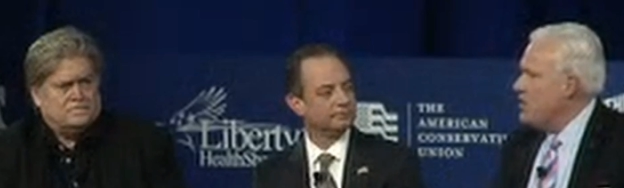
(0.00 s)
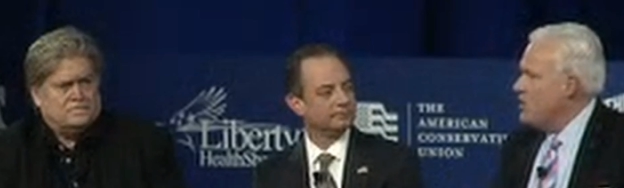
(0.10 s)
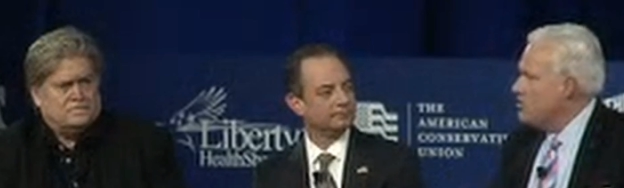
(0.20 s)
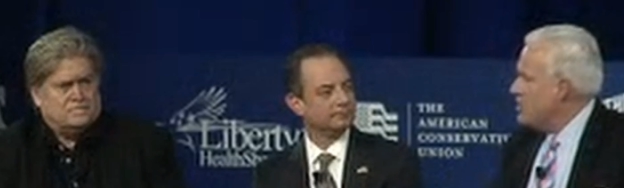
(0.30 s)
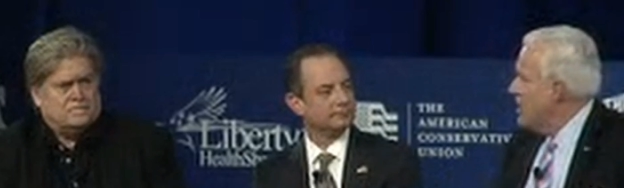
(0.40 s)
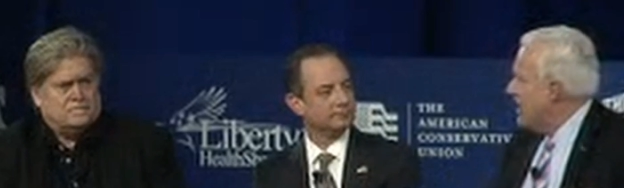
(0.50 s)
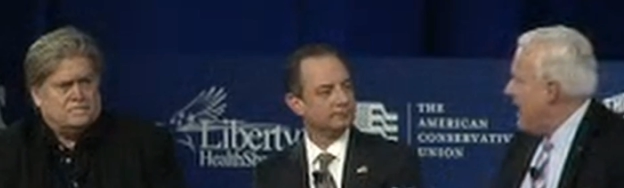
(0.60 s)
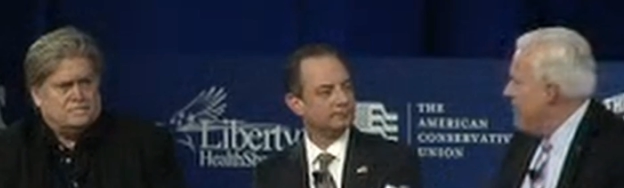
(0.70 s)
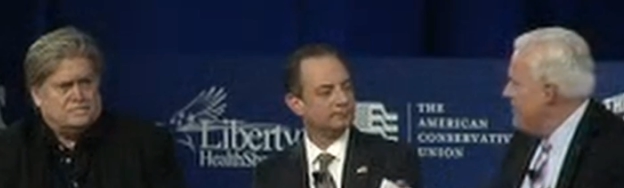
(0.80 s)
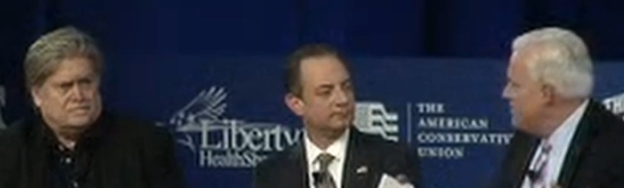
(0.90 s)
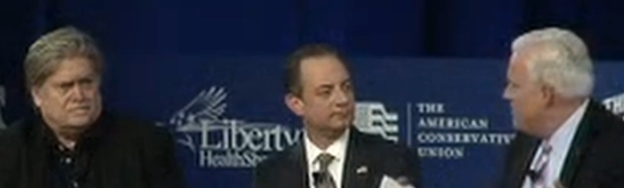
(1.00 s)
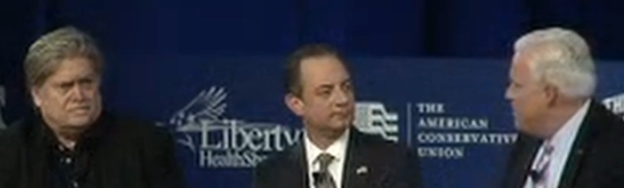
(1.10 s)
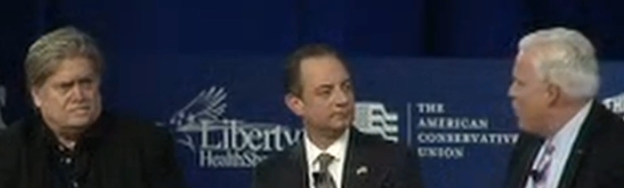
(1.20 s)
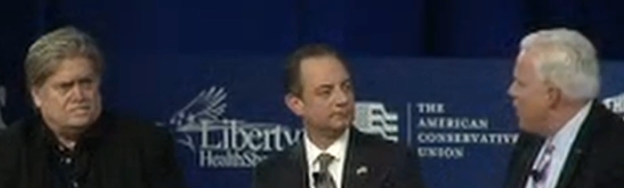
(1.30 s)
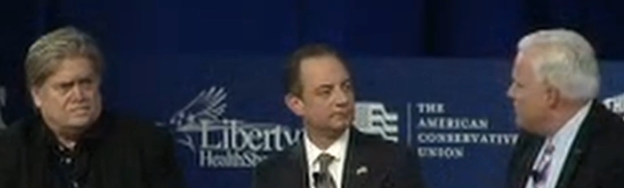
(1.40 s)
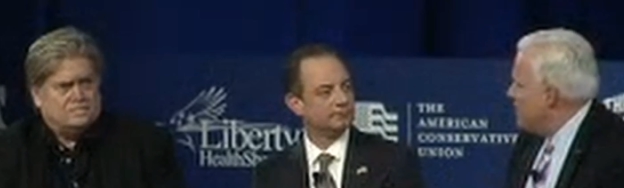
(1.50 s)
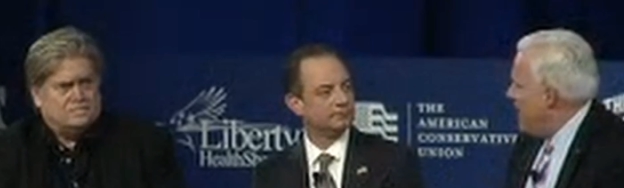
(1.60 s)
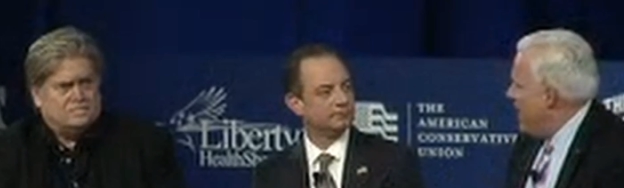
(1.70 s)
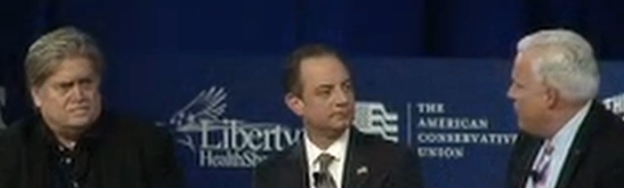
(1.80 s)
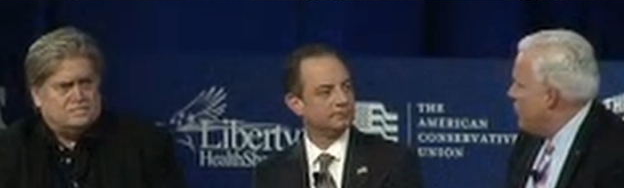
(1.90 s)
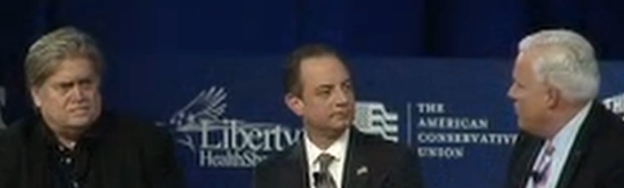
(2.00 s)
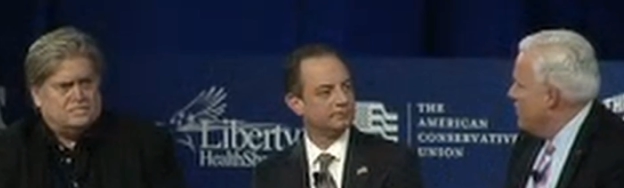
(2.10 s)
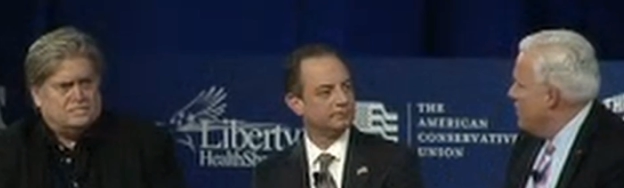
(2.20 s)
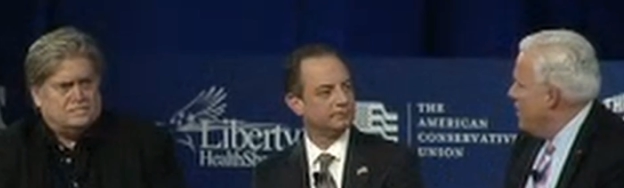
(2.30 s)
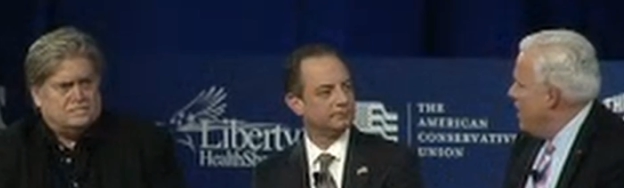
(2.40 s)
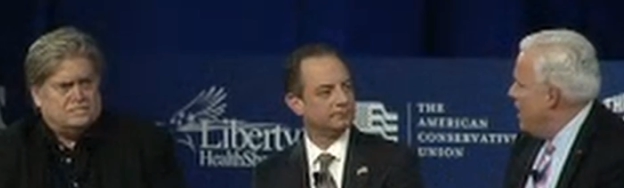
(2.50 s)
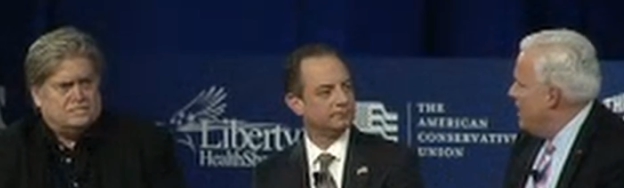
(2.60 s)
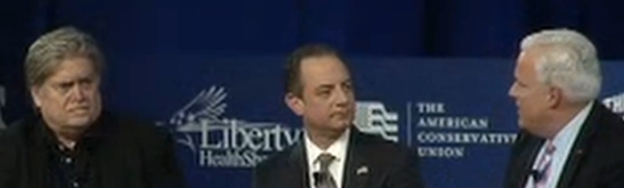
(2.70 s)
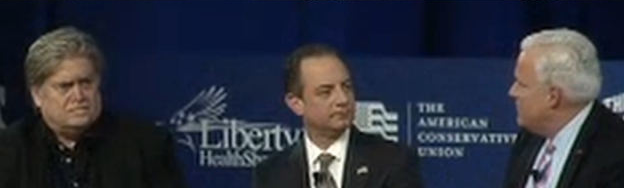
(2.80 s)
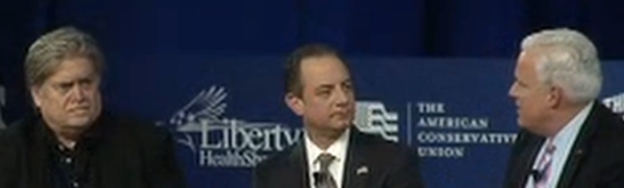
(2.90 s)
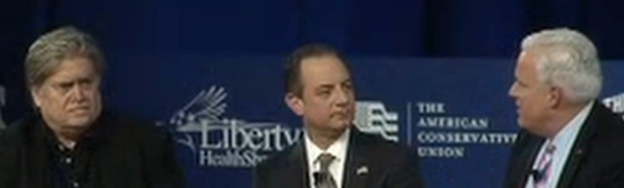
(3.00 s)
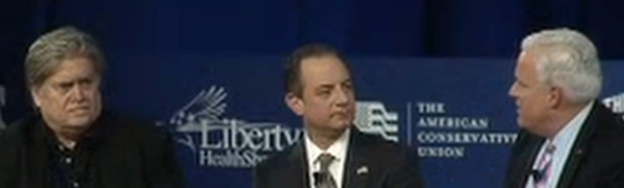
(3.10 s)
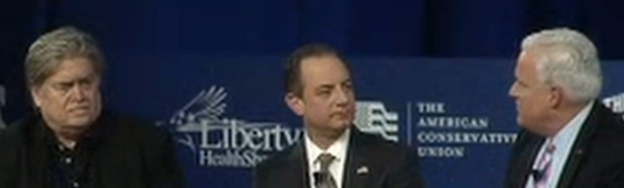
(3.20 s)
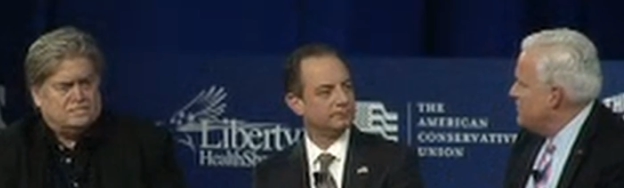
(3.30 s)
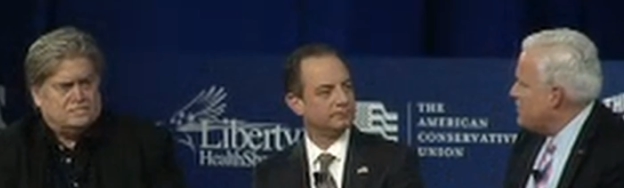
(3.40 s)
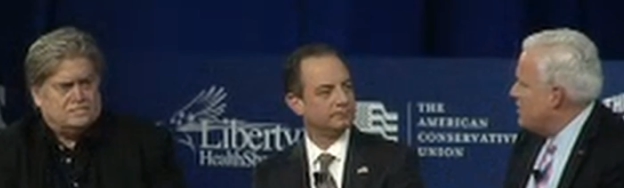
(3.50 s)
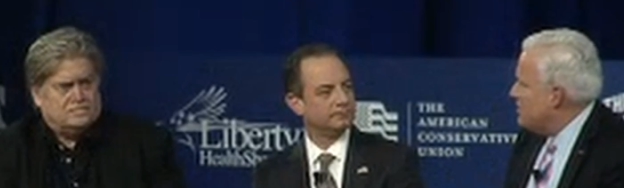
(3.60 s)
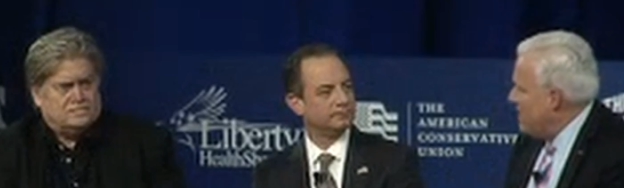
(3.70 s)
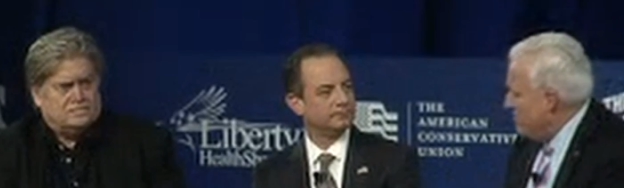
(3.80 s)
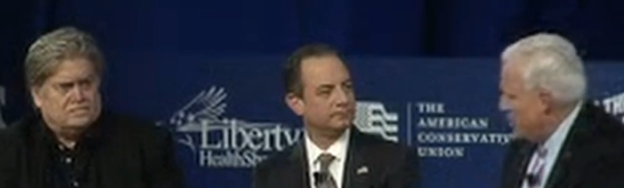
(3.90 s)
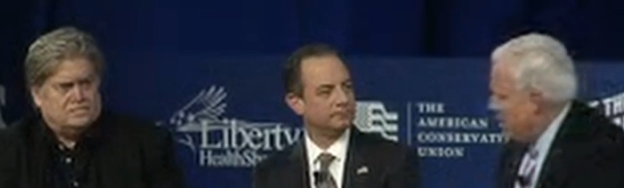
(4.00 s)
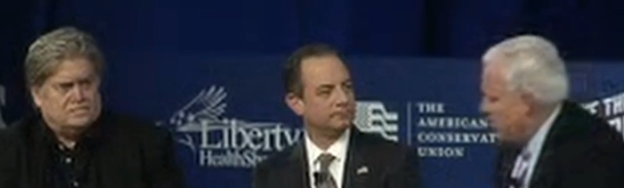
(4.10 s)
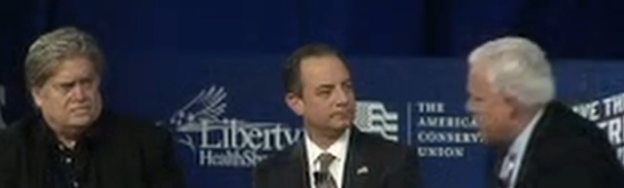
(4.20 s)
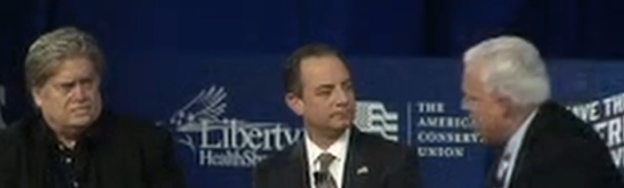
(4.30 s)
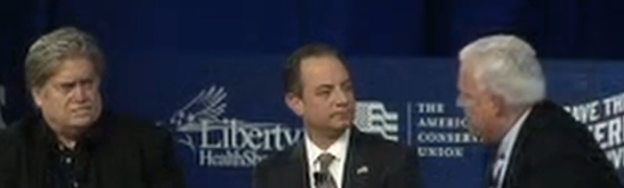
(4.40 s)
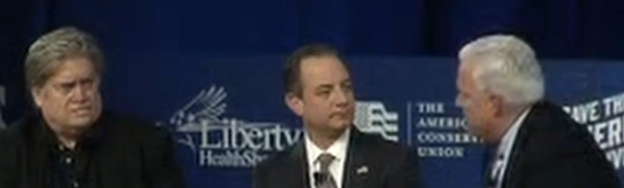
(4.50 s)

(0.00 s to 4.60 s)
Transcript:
Speaker 1: years? Can this be brought together? uh, and, and this is going to save the country.